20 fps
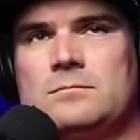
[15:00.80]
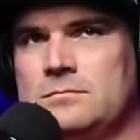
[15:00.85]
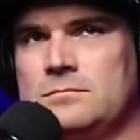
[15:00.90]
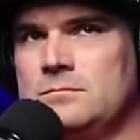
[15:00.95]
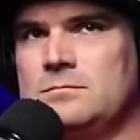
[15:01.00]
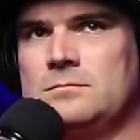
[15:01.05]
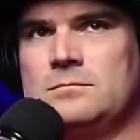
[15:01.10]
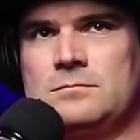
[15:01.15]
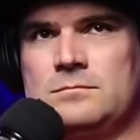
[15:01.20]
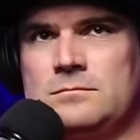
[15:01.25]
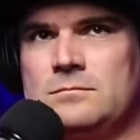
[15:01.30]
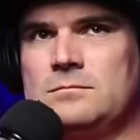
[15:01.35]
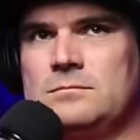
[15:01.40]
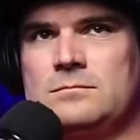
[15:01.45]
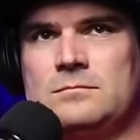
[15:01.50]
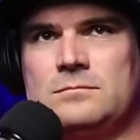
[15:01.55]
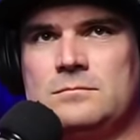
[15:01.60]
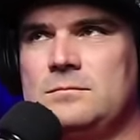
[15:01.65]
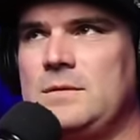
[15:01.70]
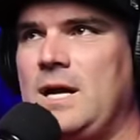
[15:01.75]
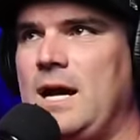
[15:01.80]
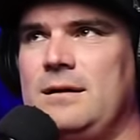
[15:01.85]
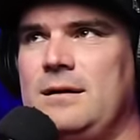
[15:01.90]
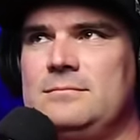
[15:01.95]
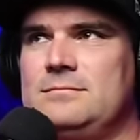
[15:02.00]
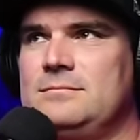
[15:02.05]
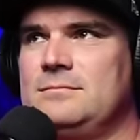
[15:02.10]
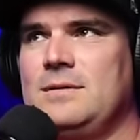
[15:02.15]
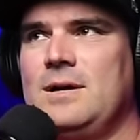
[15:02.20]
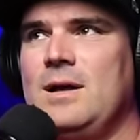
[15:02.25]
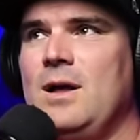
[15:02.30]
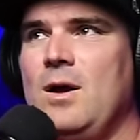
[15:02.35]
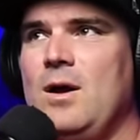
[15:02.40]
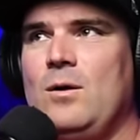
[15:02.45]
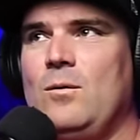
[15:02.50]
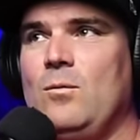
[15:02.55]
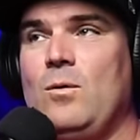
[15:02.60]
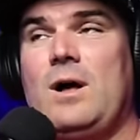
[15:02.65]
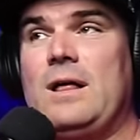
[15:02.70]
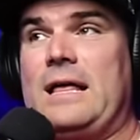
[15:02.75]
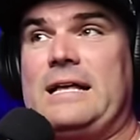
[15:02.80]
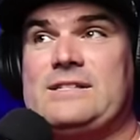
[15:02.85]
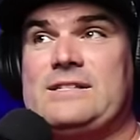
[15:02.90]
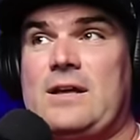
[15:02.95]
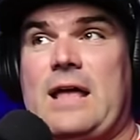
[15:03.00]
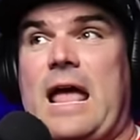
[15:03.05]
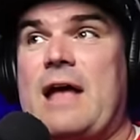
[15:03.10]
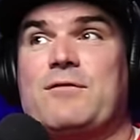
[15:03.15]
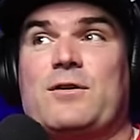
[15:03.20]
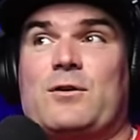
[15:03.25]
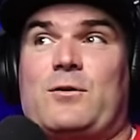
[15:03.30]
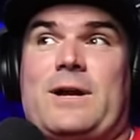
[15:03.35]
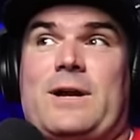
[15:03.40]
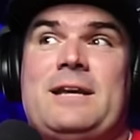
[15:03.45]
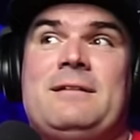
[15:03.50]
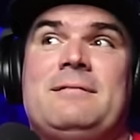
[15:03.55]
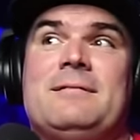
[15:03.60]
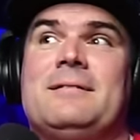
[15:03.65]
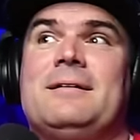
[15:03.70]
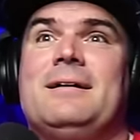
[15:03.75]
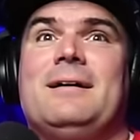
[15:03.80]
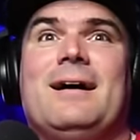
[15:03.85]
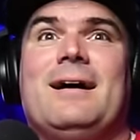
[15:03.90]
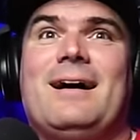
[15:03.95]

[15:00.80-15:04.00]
Good topic, right? Yeah. So, well, it's evergreen. How